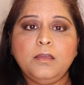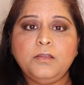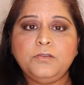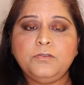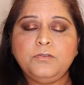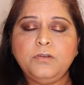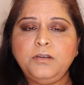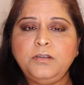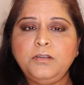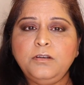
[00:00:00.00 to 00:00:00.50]

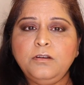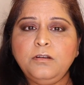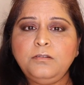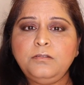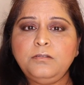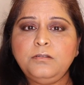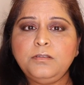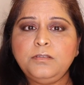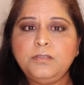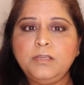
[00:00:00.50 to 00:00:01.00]
So I did
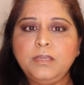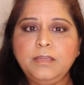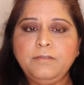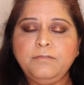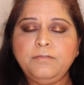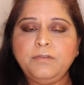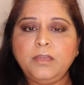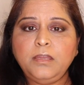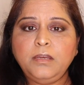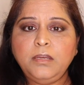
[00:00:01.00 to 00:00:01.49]
not
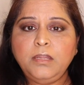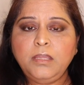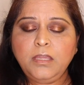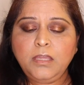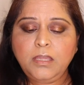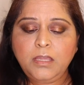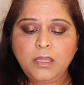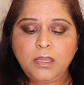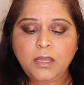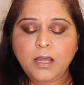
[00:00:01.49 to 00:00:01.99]
receive
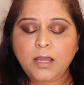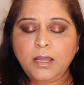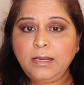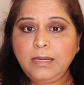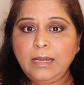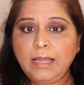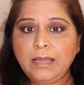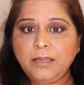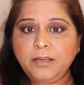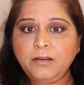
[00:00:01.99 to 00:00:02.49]
any
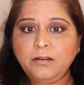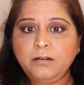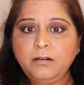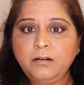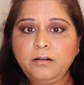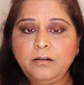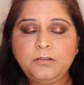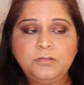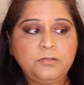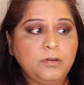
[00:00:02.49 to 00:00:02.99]

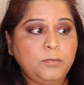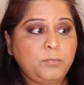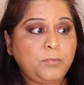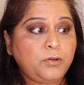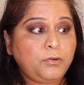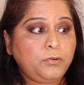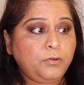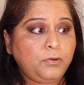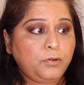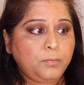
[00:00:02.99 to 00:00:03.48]
eyeliner, so I'm
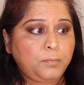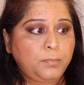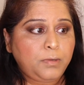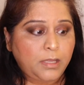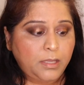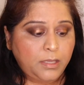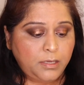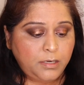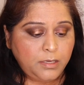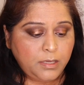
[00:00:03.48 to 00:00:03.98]
not going to
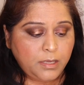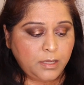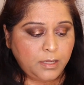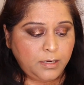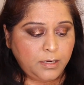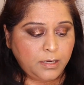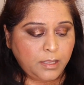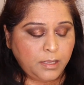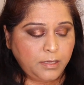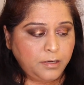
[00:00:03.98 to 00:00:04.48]
apply any
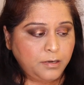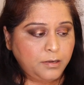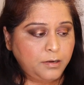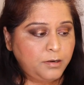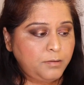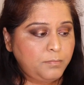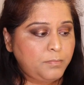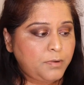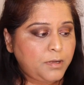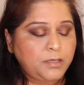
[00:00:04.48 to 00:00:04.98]

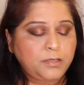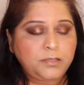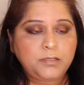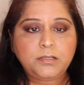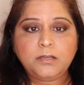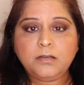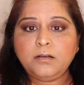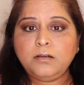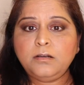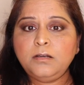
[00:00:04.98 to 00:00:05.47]
eyeliner, but